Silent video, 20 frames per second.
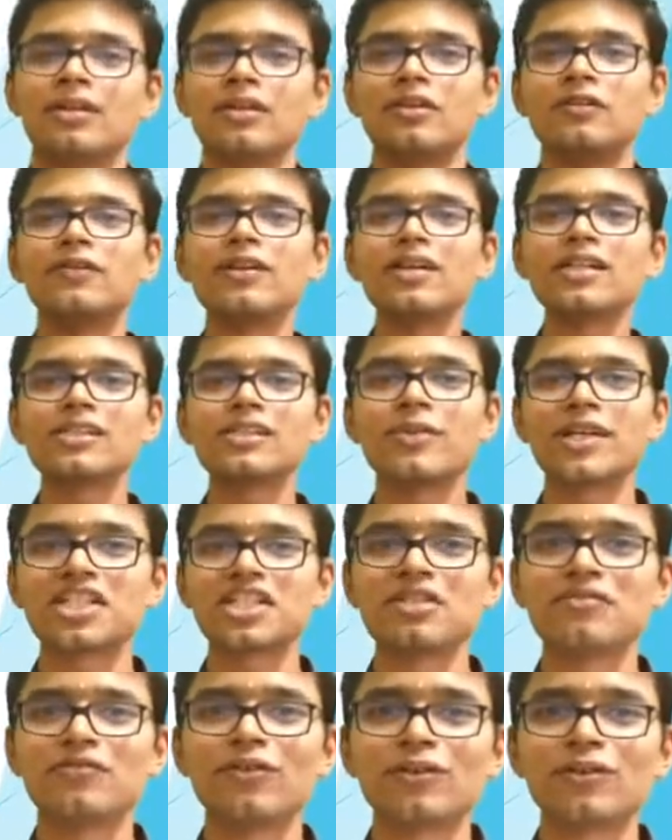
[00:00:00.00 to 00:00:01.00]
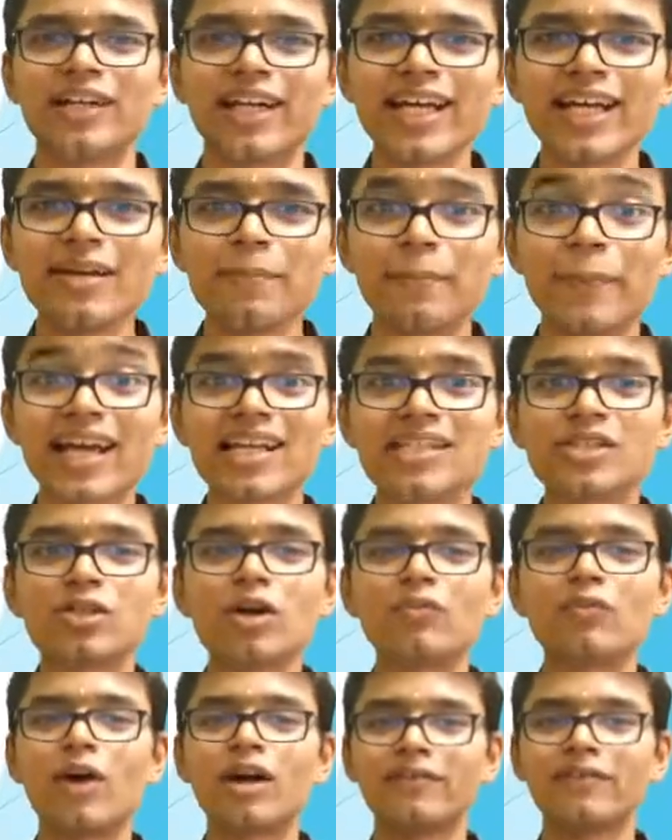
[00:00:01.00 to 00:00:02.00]
First question for the day, based
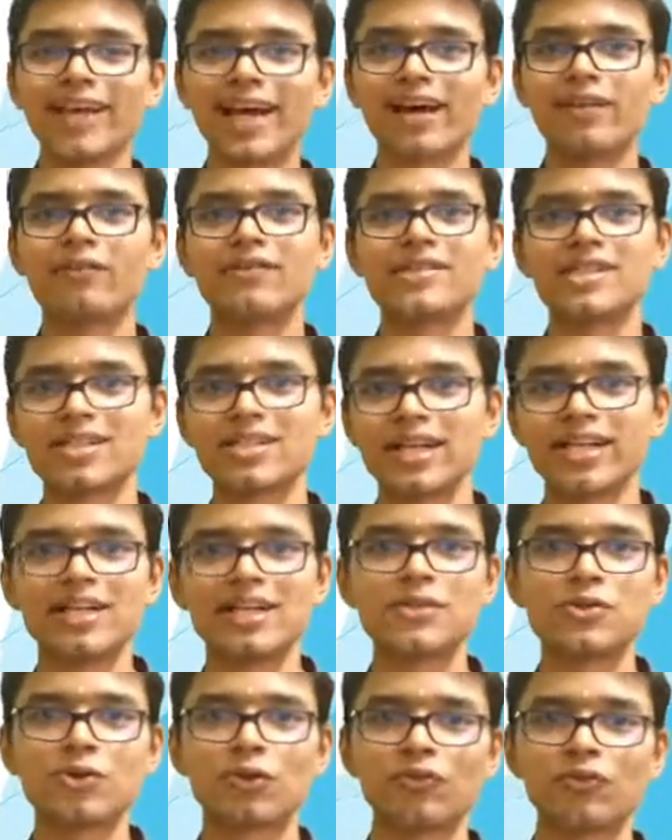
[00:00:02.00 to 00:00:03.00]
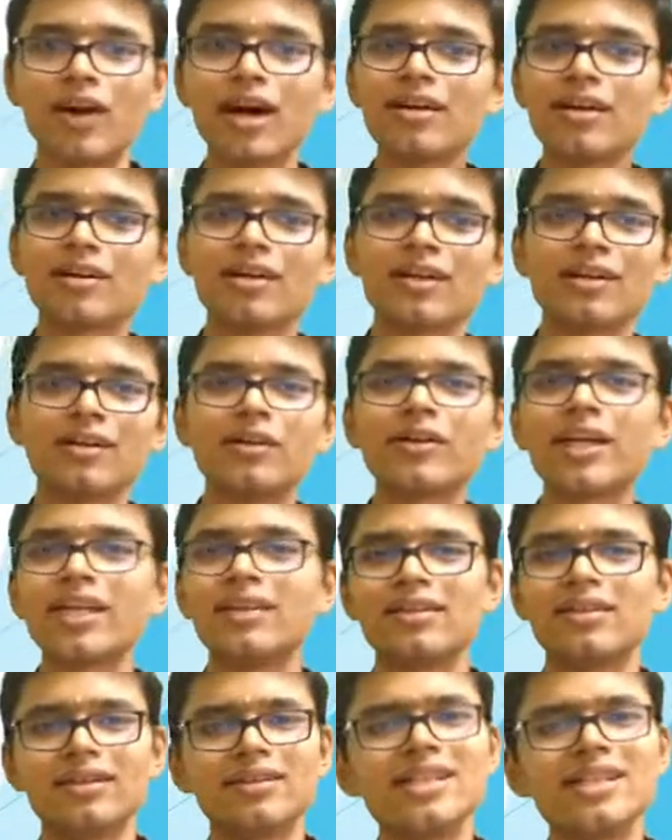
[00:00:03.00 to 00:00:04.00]
on what we have studied so far.
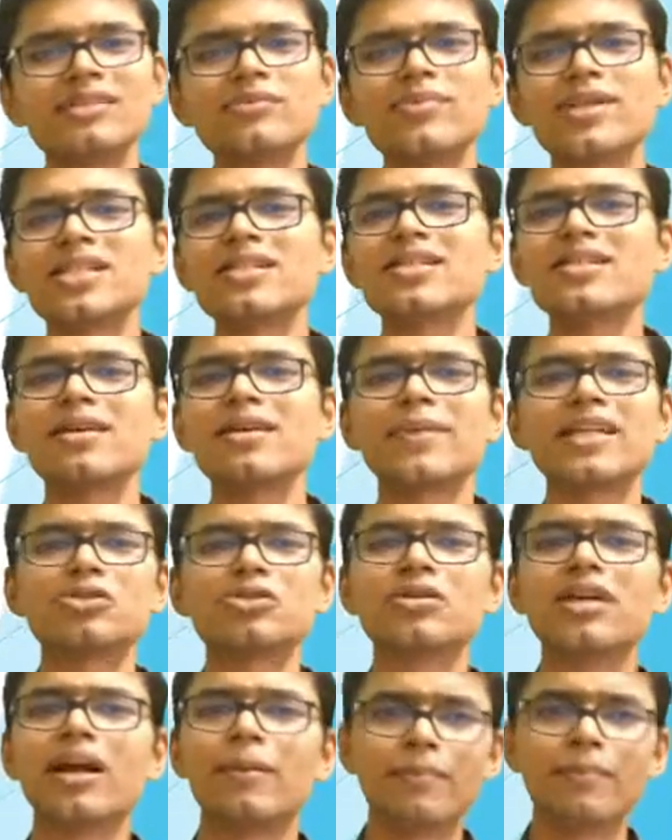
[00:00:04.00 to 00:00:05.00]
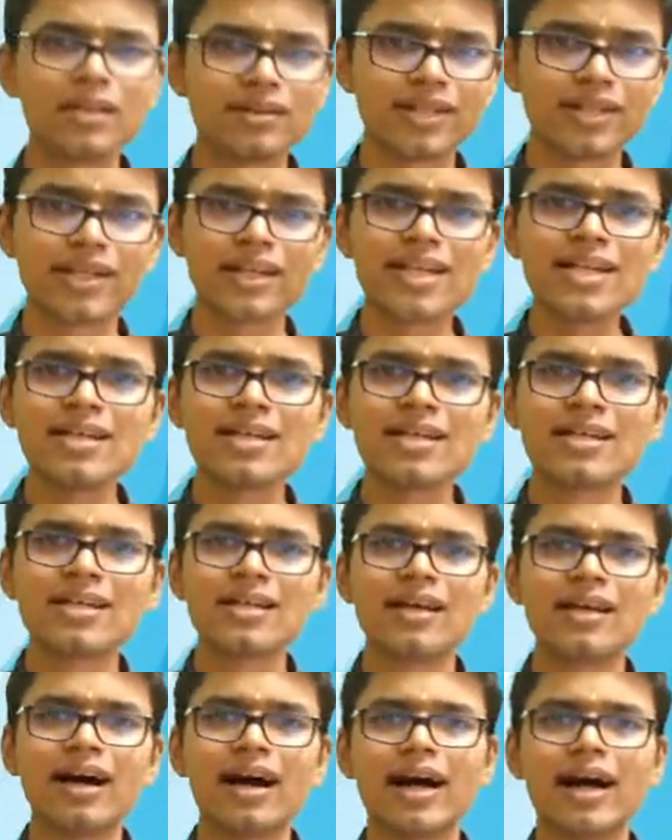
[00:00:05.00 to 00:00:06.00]
Okay, these questions are based on number theory.
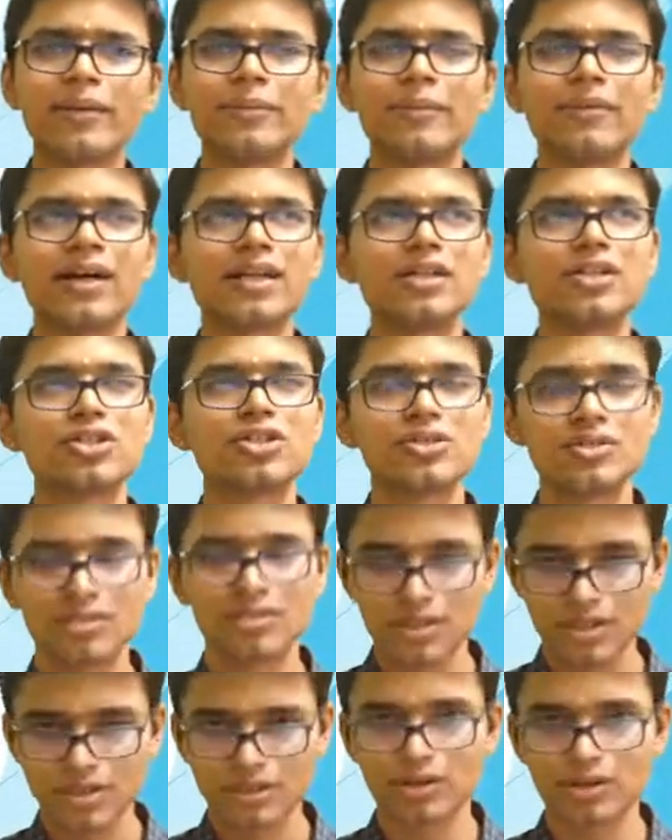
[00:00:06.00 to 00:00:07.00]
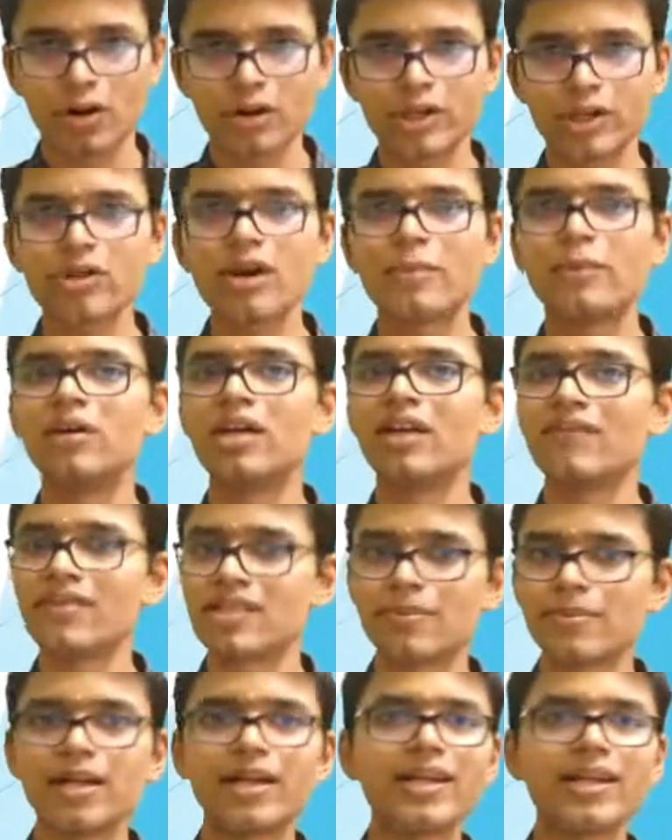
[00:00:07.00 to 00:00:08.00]
I taught you about
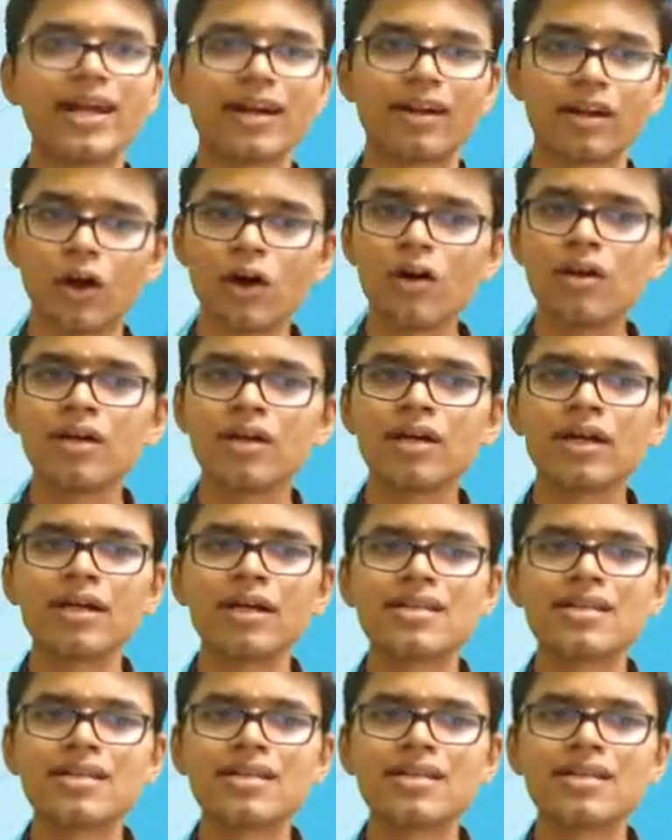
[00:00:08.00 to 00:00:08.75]
divisibility and all.